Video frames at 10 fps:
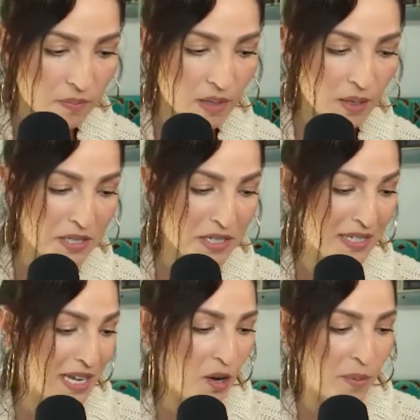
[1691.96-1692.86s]
I was gonna
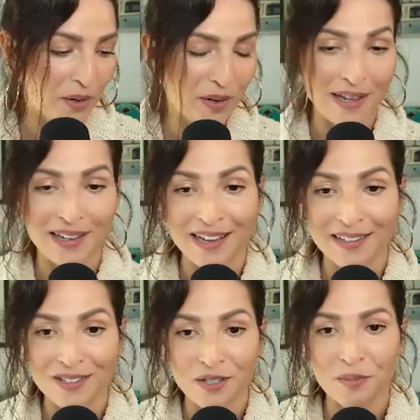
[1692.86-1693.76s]
say I hope I don't get
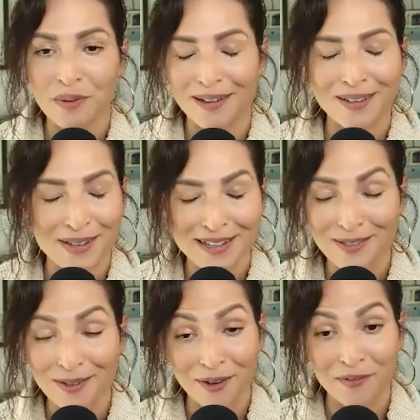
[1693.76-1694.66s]
canceled, but you
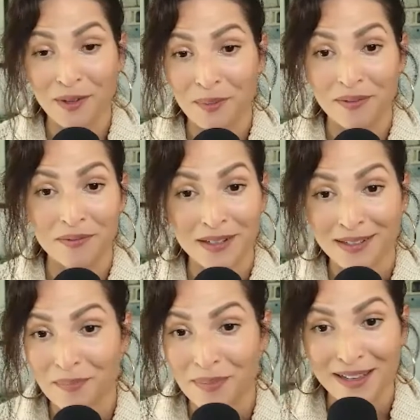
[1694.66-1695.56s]
guys know how I feel about
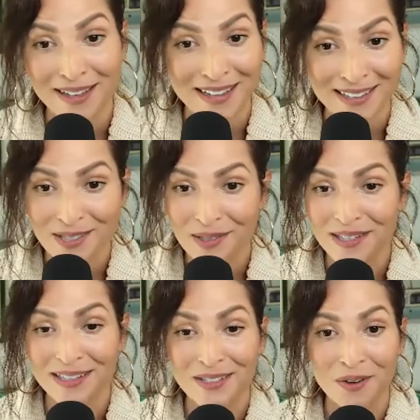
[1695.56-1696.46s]
fucking being canceled.
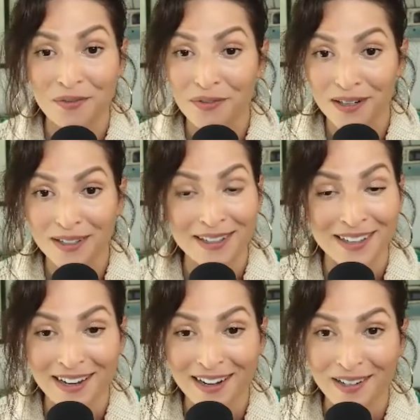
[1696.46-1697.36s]
I don't fucking
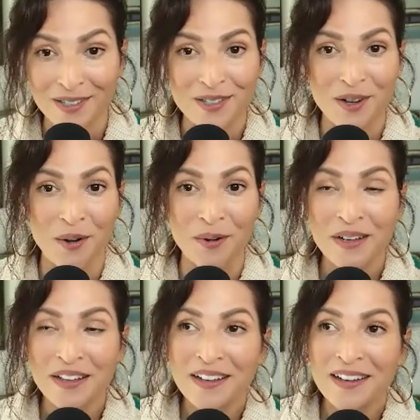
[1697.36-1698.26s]
care. So,
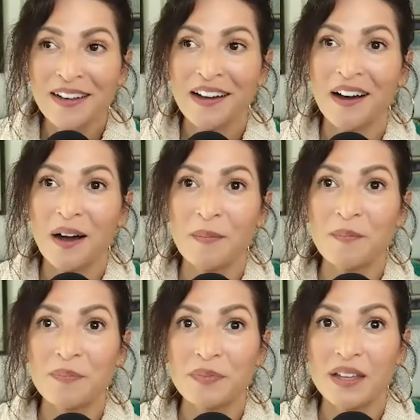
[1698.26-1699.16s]

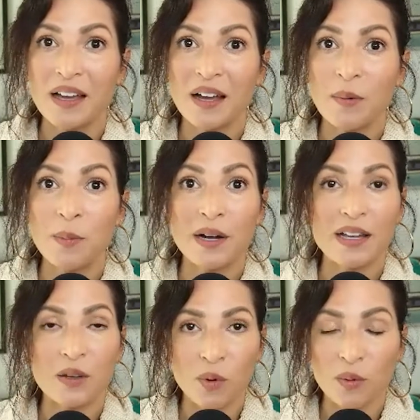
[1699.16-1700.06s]
um,
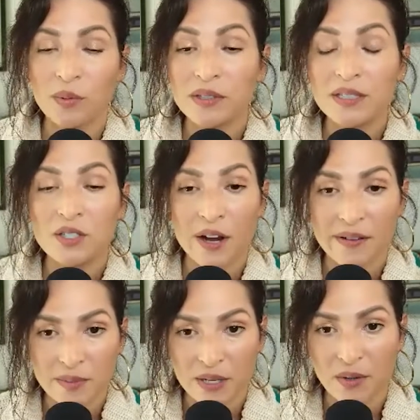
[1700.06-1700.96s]
but what really
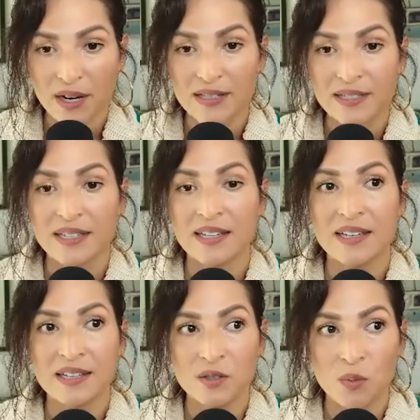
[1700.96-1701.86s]
drives me
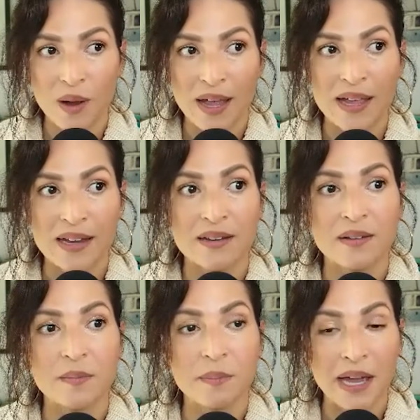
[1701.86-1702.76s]
crazy is when
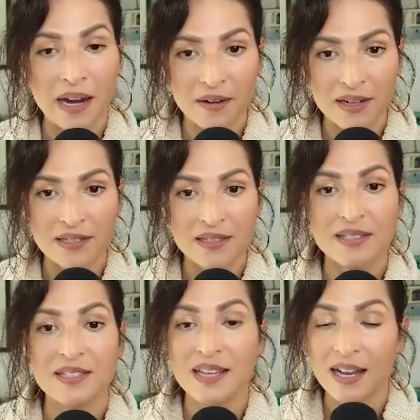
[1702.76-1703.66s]
parents
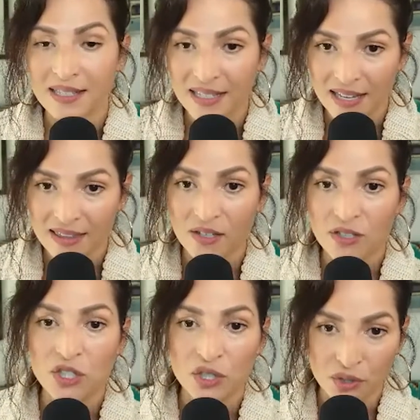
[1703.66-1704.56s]
decide to get their
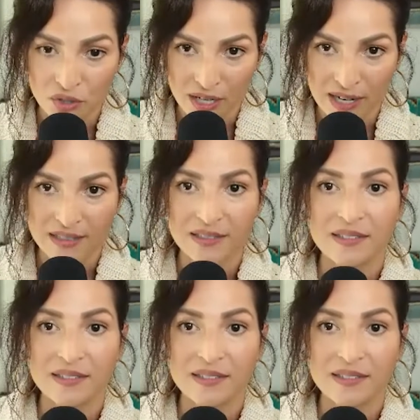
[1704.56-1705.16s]
children